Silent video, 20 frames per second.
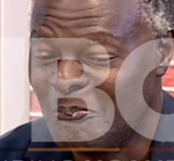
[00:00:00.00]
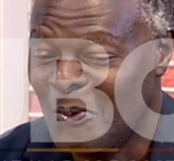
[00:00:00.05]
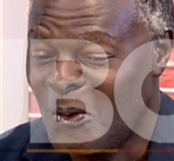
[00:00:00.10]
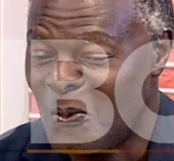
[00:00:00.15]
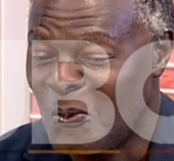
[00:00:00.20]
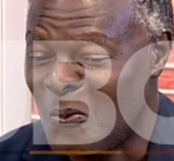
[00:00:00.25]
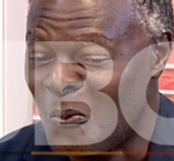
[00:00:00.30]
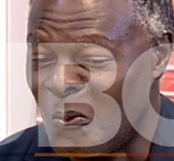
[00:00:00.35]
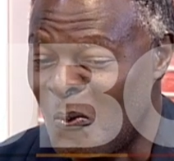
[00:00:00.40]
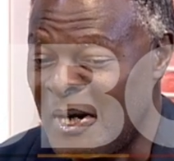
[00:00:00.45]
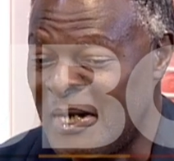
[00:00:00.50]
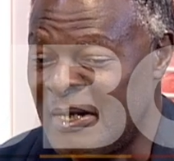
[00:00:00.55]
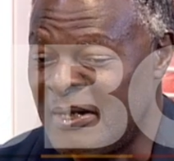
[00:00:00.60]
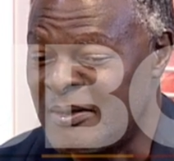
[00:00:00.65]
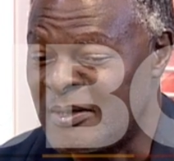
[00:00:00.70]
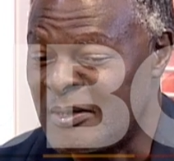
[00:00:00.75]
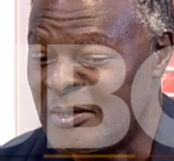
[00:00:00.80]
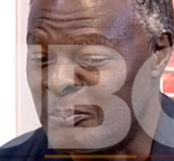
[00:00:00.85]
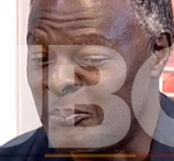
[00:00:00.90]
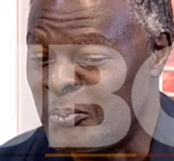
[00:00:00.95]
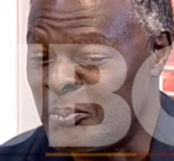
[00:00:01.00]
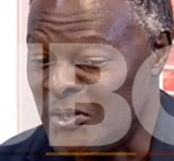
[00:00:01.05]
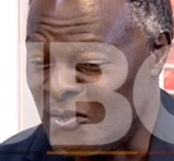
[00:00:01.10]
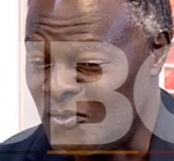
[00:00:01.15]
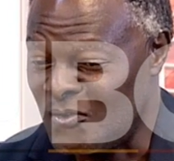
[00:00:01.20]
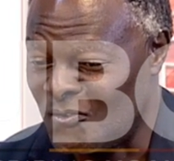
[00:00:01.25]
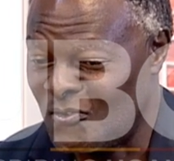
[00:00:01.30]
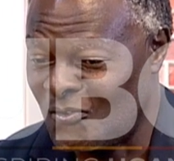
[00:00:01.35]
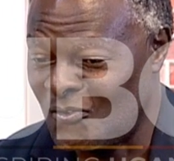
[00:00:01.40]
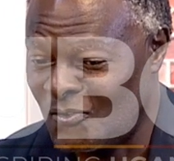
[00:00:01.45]
when the
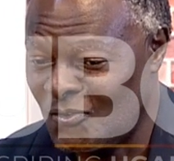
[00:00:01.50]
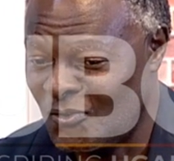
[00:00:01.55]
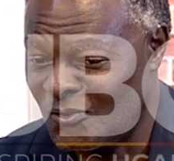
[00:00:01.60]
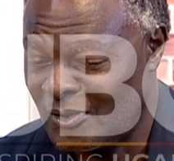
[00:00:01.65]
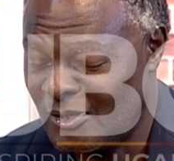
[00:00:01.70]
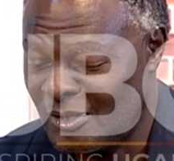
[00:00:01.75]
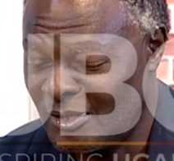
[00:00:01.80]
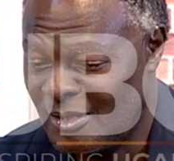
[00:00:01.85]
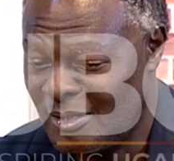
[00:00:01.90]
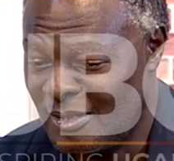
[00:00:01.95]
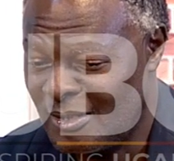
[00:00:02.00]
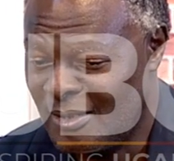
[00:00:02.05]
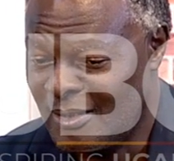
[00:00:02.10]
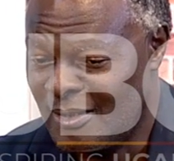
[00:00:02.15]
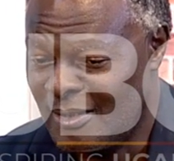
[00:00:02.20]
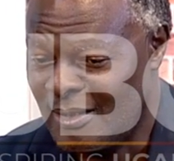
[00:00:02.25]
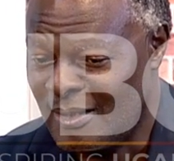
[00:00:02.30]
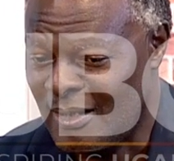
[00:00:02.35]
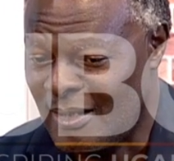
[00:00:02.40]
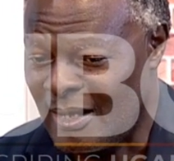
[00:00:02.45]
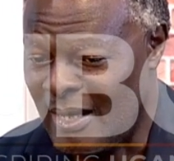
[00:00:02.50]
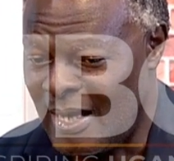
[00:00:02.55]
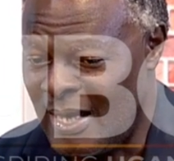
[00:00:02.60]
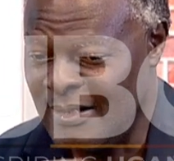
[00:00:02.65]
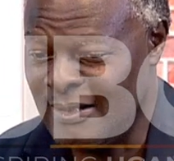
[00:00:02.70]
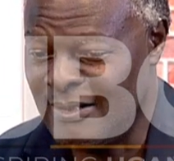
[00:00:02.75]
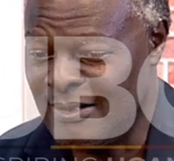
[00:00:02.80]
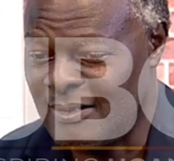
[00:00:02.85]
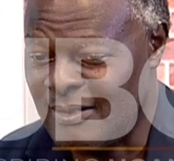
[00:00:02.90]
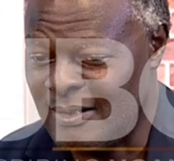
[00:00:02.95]
British
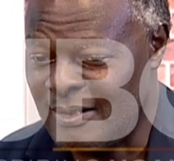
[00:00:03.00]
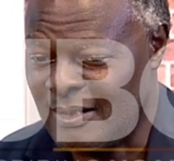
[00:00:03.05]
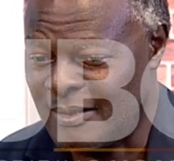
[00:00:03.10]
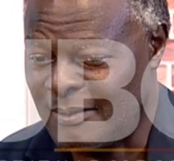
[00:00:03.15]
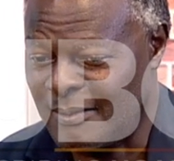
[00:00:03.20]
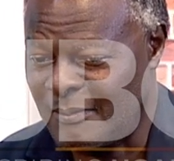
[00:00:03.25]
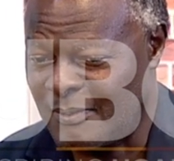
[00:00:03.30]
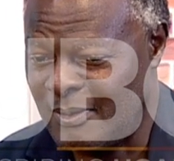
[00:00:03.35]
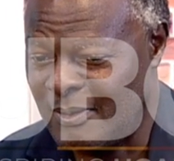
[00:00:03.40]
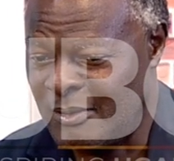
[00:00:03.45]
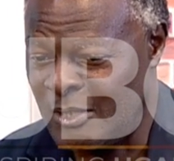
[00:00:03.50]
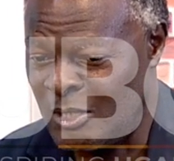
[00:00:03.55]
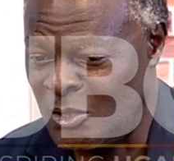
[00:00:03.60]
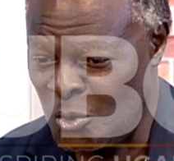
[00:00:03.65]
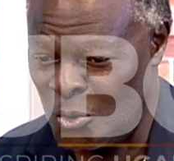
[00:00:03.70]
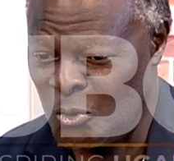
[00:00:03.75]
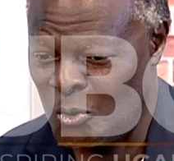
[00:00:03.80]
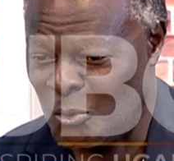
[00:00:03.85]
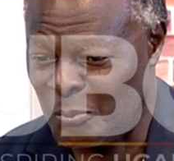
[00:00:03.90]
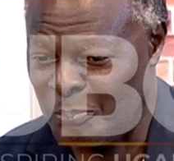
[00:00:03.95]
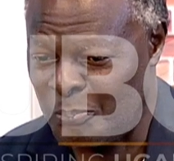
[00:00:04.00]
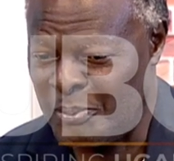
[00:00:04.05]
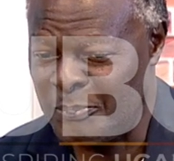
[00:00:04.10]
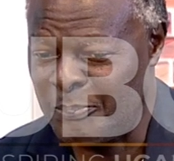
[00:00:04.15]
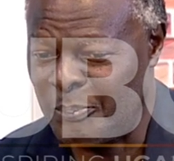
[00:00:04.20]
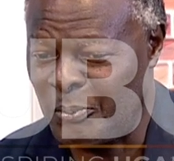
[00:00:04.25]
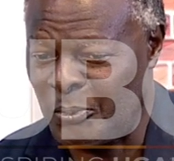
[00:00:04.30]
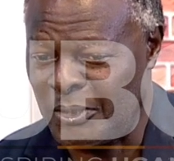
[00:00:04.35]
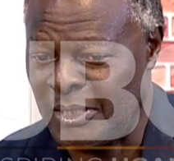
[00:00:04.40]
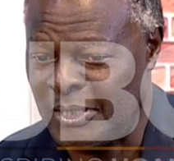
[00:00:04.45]
and the, the local
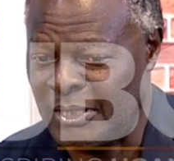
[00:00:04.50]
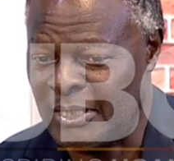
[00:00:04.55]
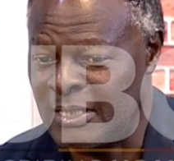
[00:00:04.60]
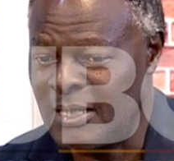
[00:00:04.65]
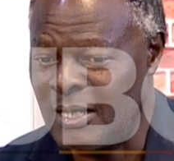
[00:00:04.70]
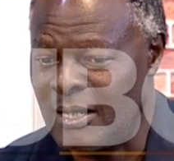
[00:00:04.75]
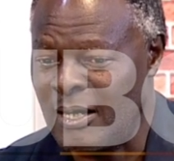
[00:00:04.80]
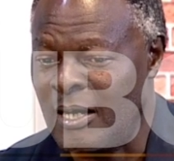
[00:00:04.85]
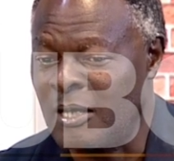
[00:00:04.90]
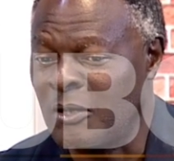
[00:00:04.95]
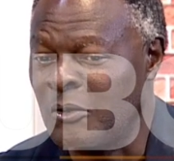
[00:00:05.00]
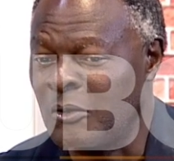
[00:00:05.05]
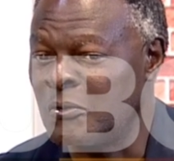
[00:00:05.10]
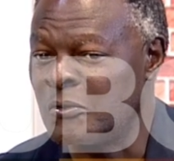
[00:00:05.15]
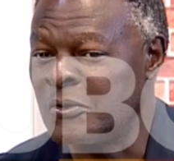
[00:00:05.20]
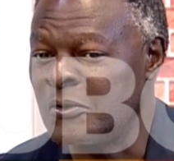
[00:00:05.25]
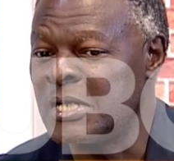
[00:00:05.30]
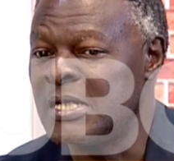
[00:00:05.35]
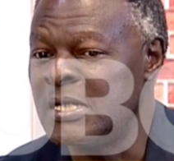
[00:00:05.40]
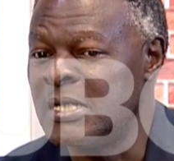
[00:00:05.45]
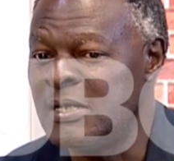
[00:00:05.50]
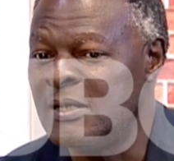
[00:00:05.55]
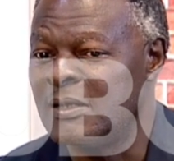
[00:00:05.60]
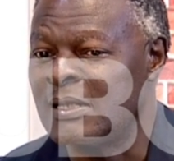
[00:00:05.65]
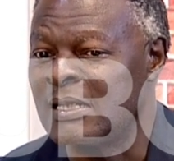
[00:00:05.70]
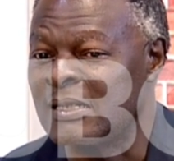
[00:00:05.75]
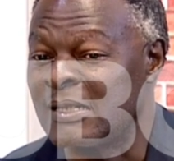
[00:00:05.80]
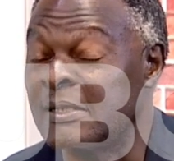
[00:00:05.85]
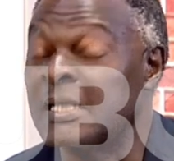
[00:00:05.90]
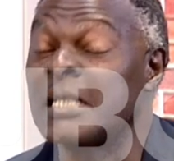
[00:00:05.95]
people here agreed
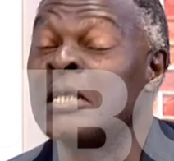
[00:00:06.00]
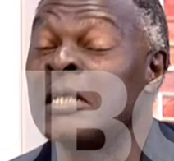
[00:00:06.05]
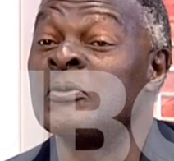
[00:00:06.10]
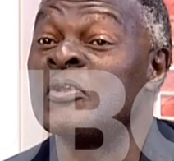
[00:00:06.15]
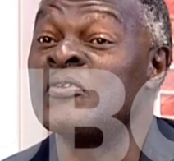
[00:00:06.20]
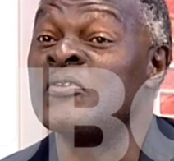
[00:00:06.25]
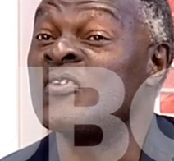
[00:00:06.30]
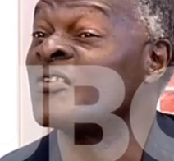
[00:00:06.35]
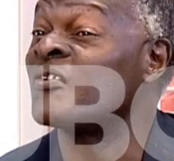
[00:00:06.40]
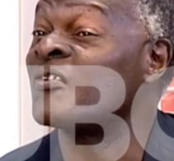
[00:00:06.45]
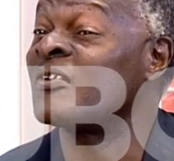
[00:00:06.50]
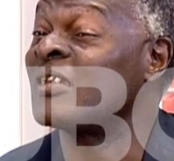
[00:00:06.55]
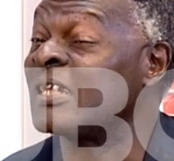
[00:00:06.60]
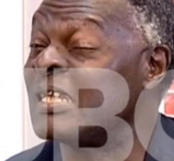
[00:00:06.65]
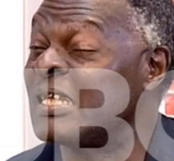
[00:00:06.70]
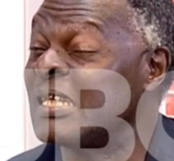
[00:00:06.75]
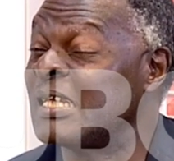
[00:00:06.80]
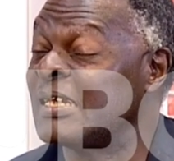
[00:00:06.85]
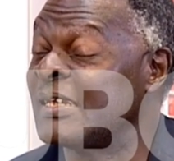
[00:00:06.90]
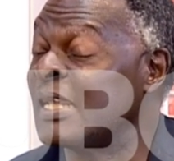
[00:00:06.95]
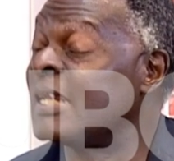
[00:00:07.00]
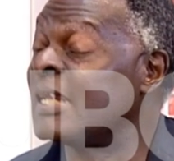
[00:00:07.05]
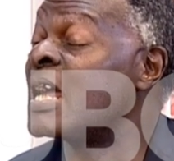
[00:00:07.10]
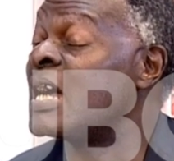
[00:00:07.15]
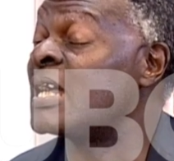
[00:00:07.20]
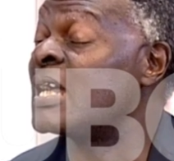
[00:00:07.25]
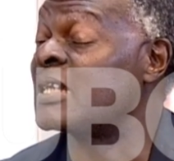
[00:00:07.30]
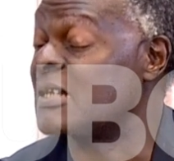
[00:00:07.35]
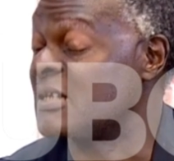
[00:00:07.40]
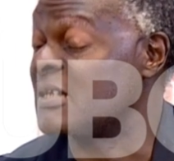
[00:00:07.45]
that they register the, the
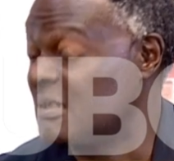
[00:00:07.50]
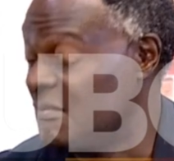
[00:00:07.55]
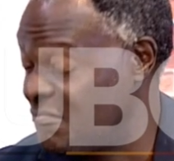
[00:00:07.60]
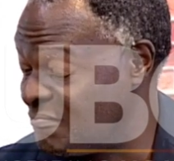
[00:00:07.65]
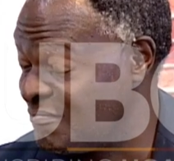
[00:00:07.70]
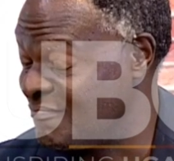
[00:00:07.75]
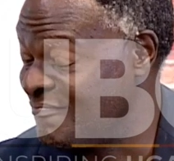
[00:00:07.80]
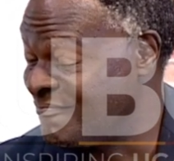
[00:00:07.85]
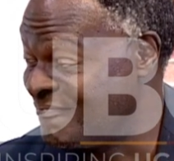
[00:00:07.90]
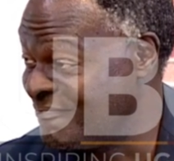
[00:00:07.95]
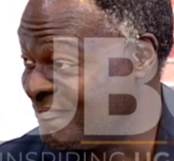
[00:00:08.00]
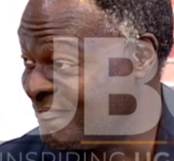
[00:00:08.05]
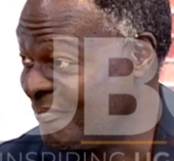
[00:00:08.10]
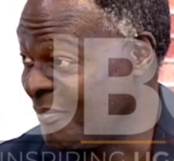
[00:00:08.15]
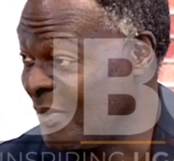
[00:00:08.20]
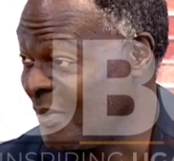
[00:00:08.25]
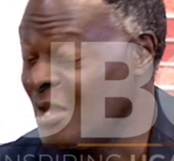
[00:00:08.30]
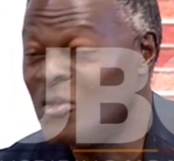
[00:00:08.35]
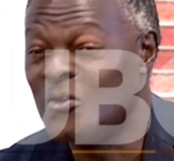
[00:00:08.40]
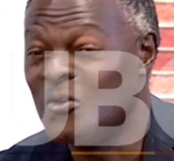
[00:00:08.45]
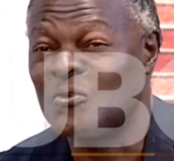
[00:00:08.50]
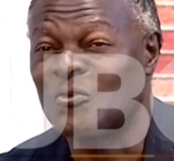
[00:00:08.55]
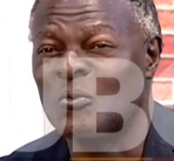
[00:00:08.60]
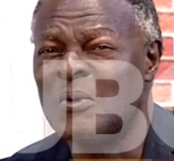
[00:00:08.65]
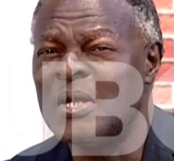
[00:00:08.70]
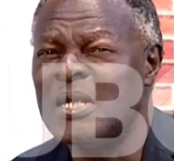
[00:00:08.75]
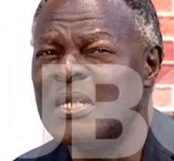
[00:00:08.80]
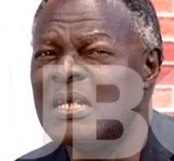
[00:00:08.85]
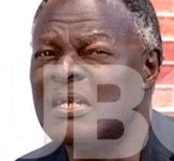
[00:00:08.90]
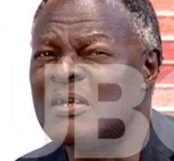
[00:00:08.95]
land. Mm. So
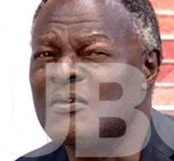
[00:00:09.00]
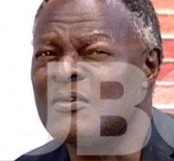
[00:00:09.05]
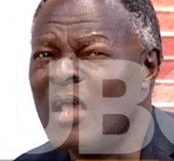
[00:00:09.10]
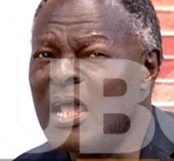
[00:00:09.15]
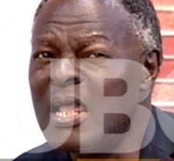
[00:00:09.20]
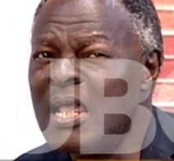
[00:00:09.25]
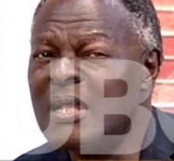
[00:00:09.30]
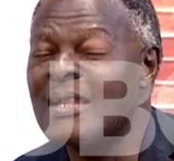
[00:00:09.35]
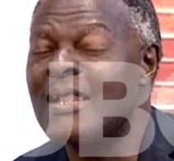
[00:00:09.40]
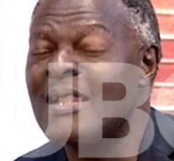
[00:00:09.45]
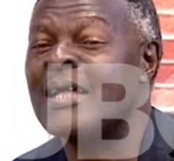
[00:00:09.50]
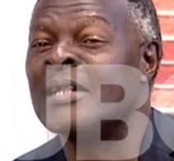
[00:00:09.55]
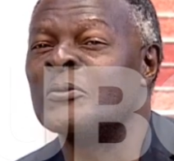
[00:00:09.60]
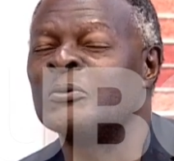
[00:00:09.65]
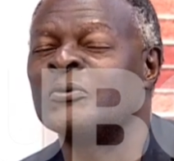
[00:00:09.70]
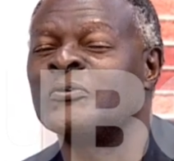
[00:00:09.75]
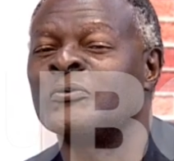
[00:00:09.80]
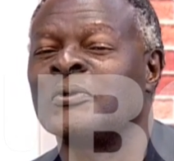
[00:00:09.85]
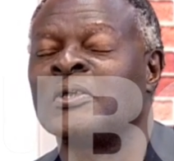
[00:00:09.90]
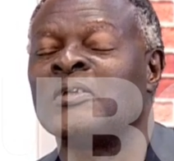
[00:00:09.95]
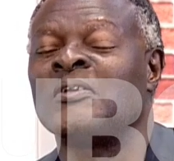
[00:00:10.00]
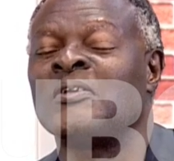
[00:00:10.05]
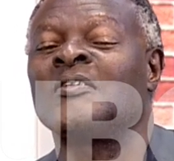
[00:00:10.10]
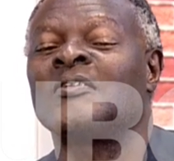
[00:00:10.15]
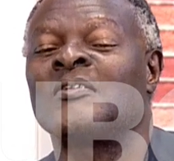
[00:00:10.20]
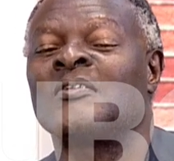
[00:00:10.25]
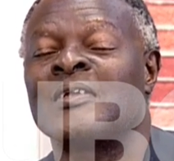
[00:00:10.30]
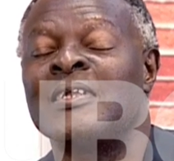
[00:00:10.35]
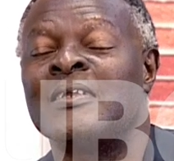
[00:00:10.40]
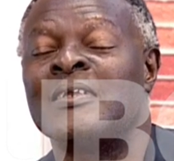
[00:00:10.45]
when the entire land was
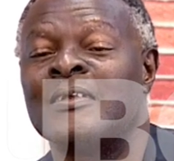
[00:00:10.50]
registered,